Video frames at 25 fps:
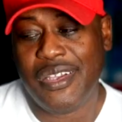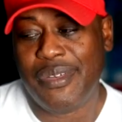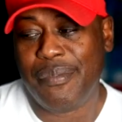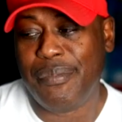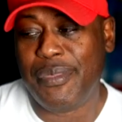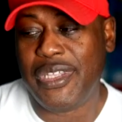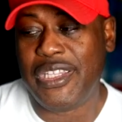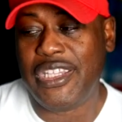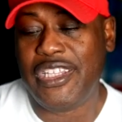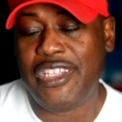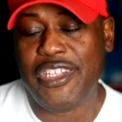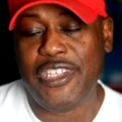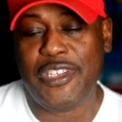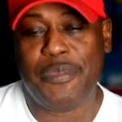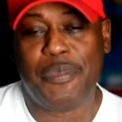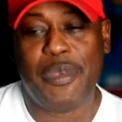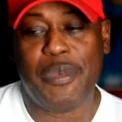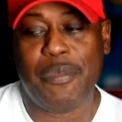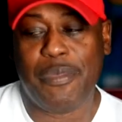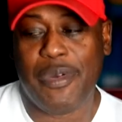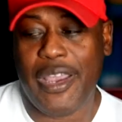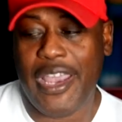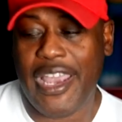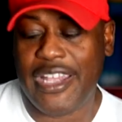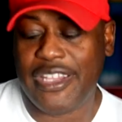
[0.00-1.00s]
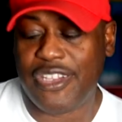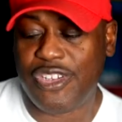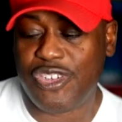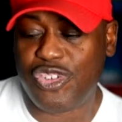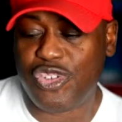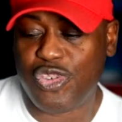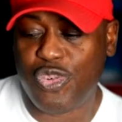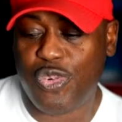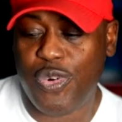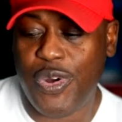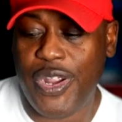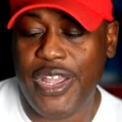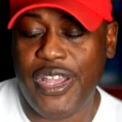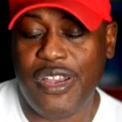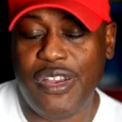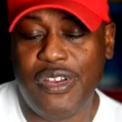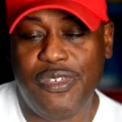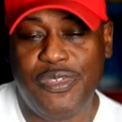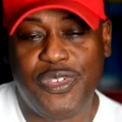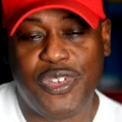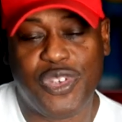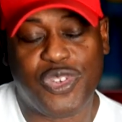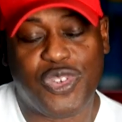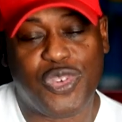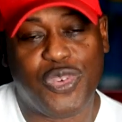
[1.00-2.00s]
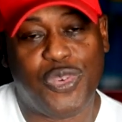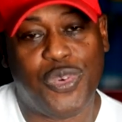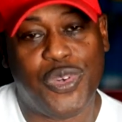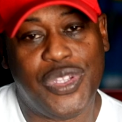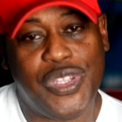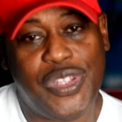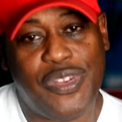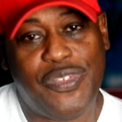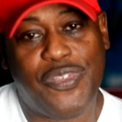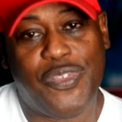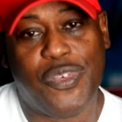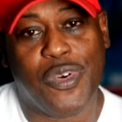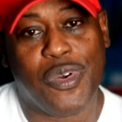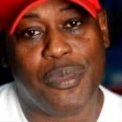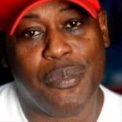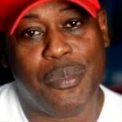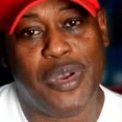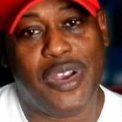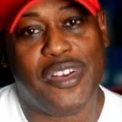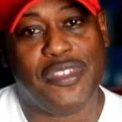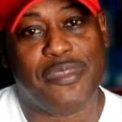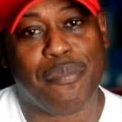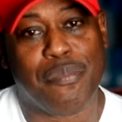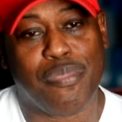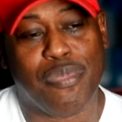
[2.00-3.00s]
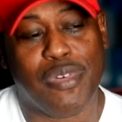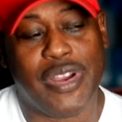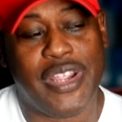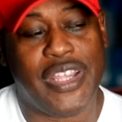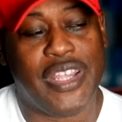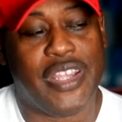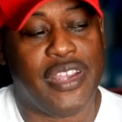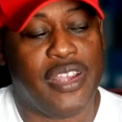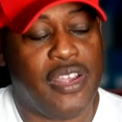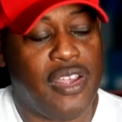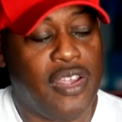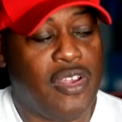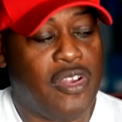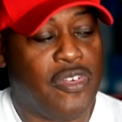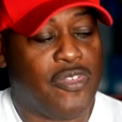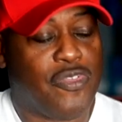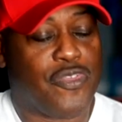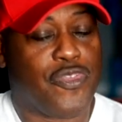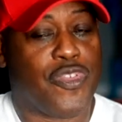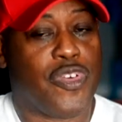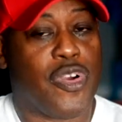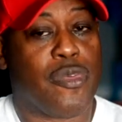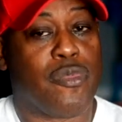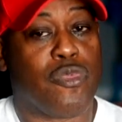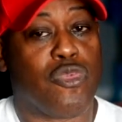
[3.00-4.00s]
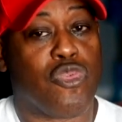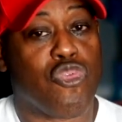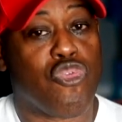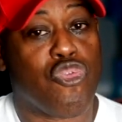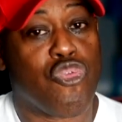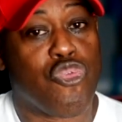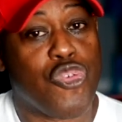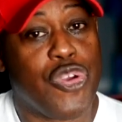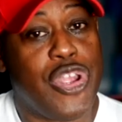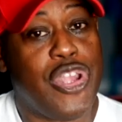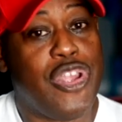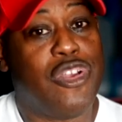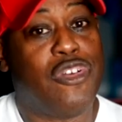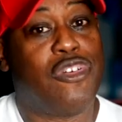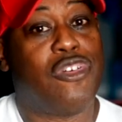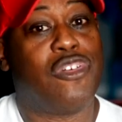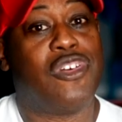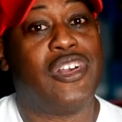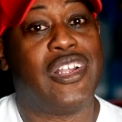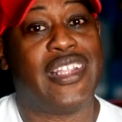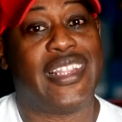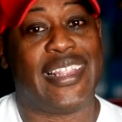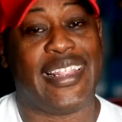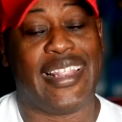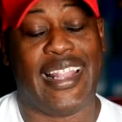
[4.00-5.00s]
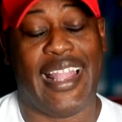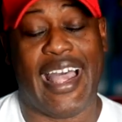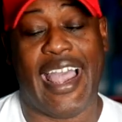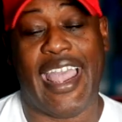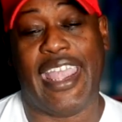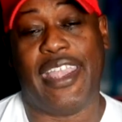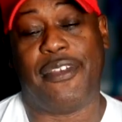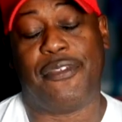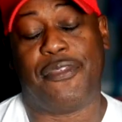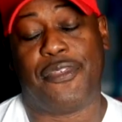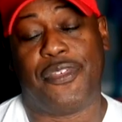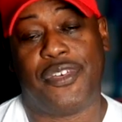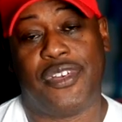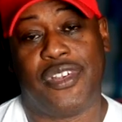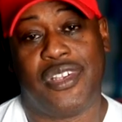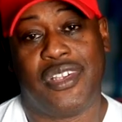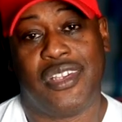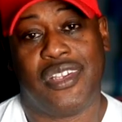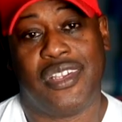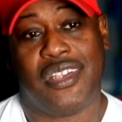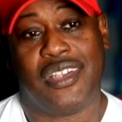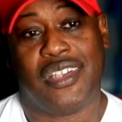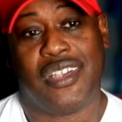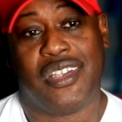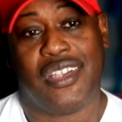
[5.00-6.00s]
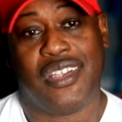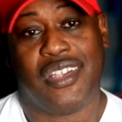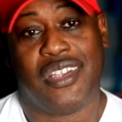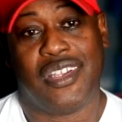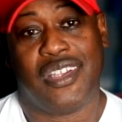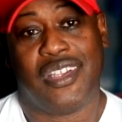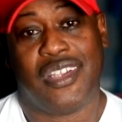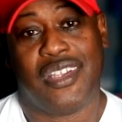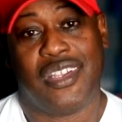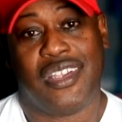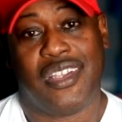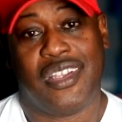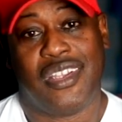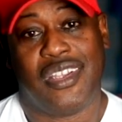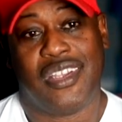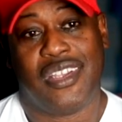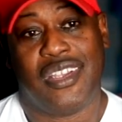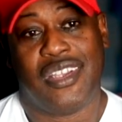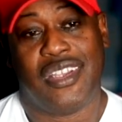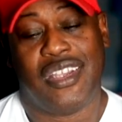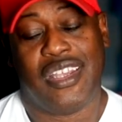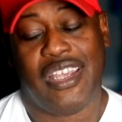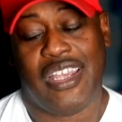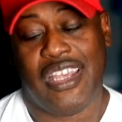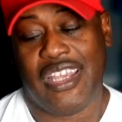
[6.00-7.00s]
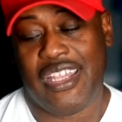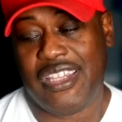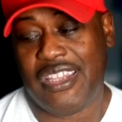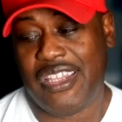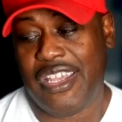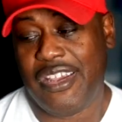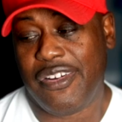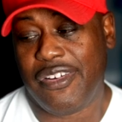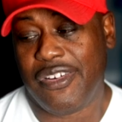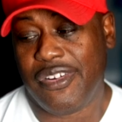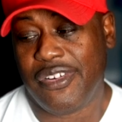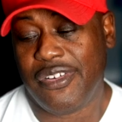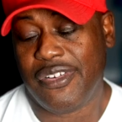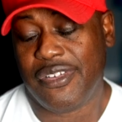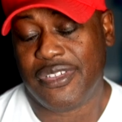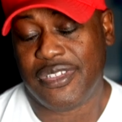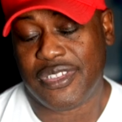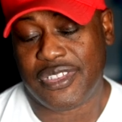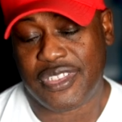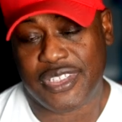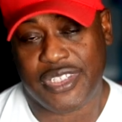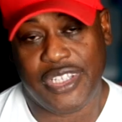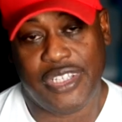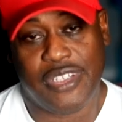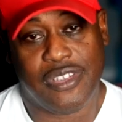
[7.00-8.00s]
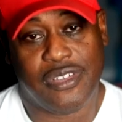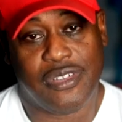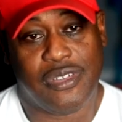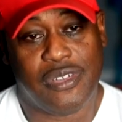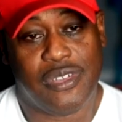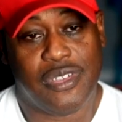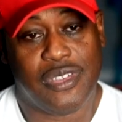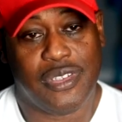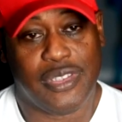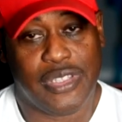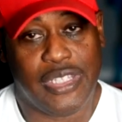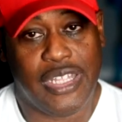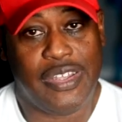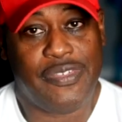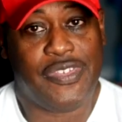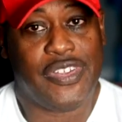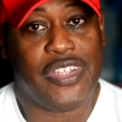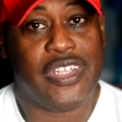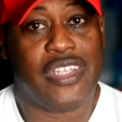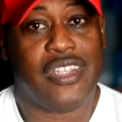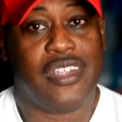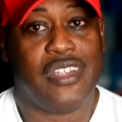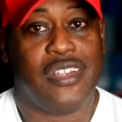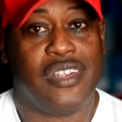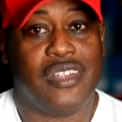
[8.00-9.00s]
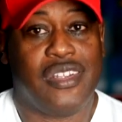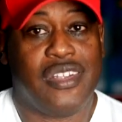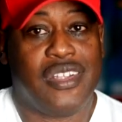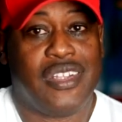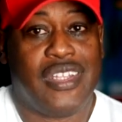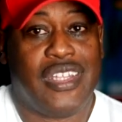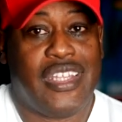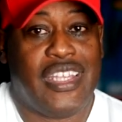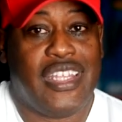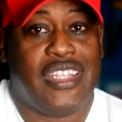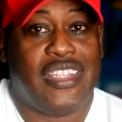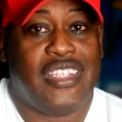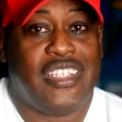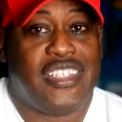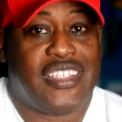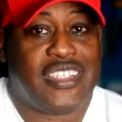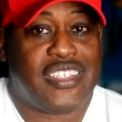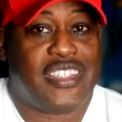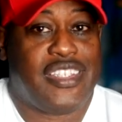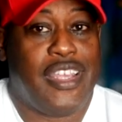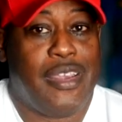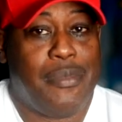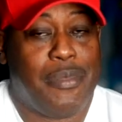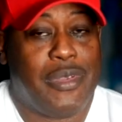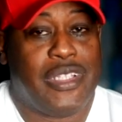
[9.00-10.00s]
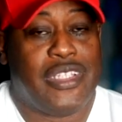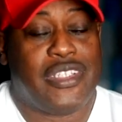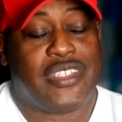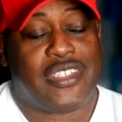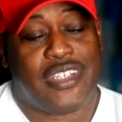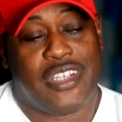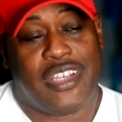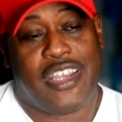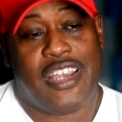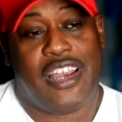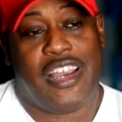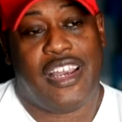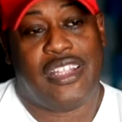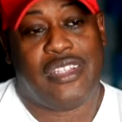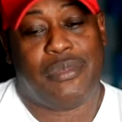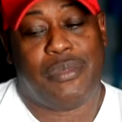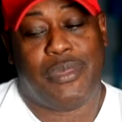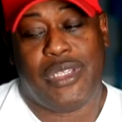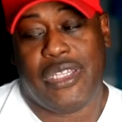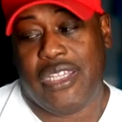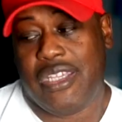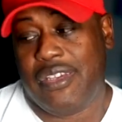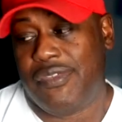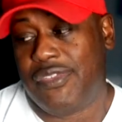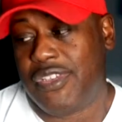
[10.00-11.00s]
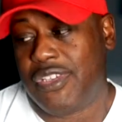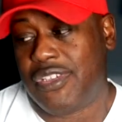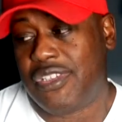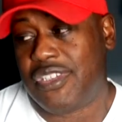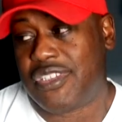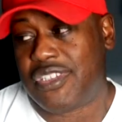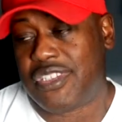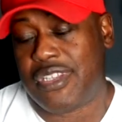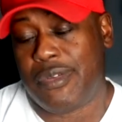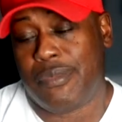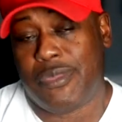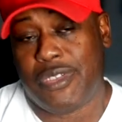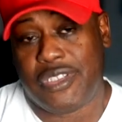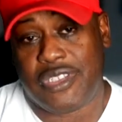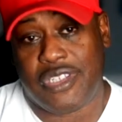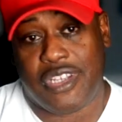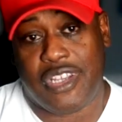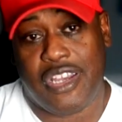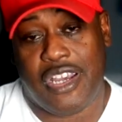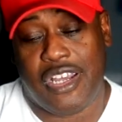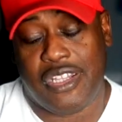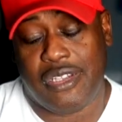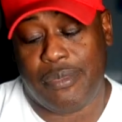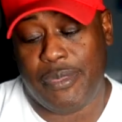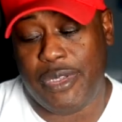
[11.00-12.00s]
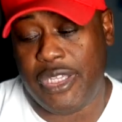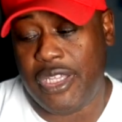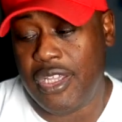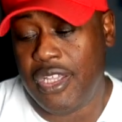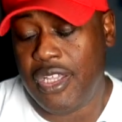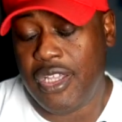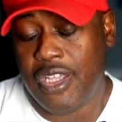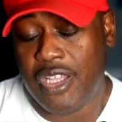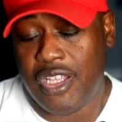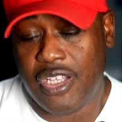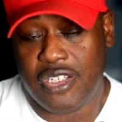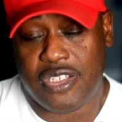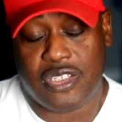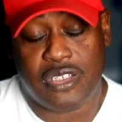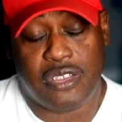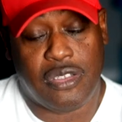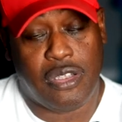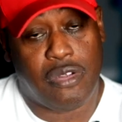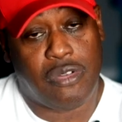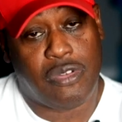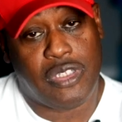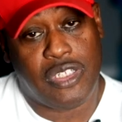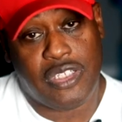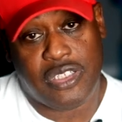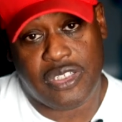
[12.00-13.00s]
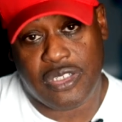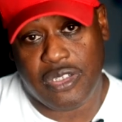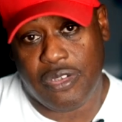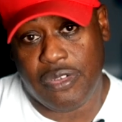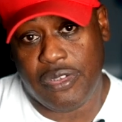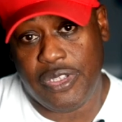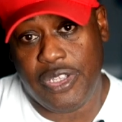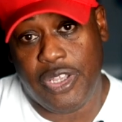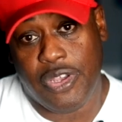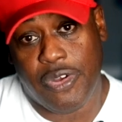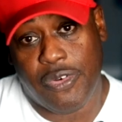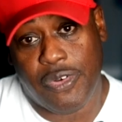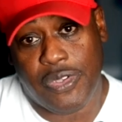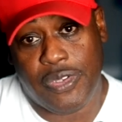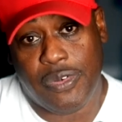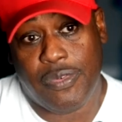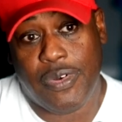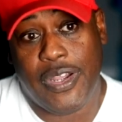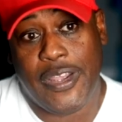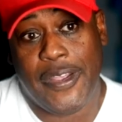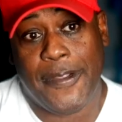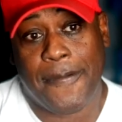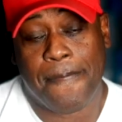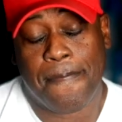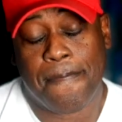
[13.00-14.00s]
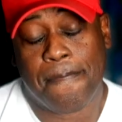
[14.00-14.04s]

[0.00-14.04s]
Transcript: Many of these people had a 12 to 24 month break from real life. And they're still living in the stimulus economy, even though the stimulus economy is slowly, slowly going away.